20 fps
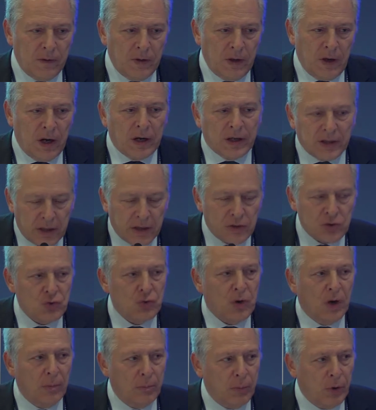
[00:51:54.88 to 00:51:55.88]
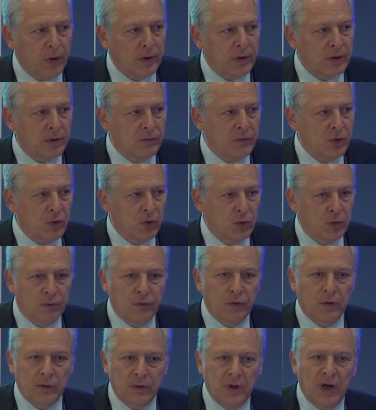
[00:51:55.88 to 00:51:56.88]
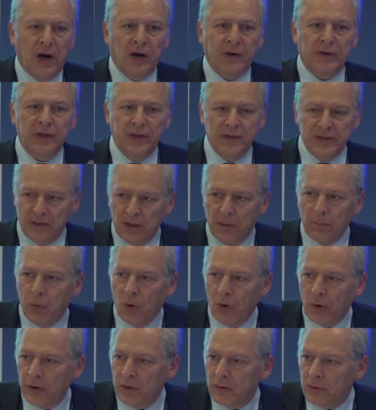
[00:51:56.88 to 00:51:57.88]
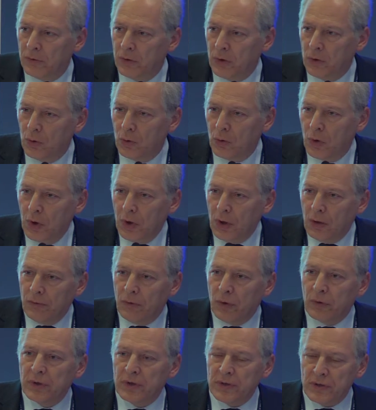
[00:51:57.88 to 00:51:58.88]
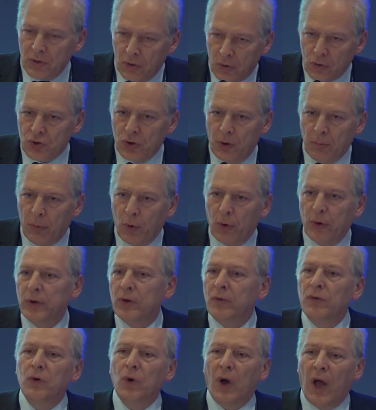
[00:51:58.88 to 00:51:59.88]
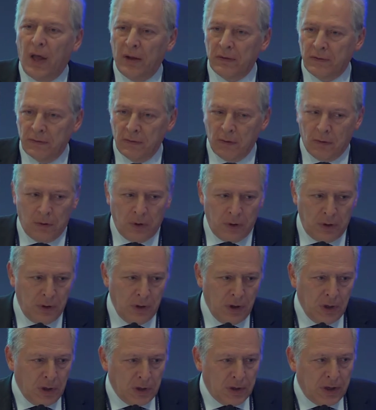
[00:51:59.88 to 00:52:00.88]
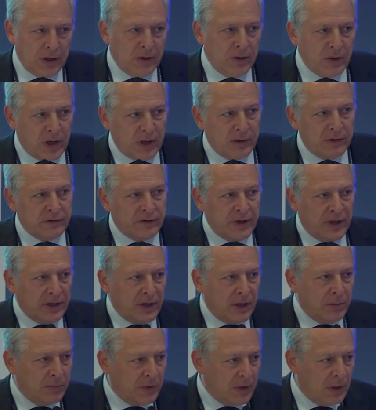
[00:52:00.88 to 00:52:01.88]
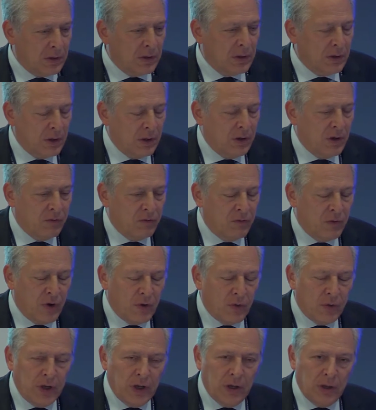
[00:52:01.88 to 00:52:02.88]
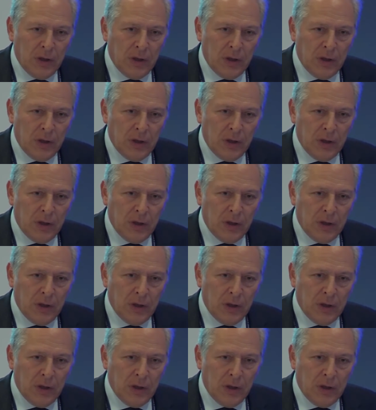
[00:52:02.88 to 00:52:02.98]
architectural point of view, from the artistic point of view, from the social point of view, and so on. Then you can understand that you have very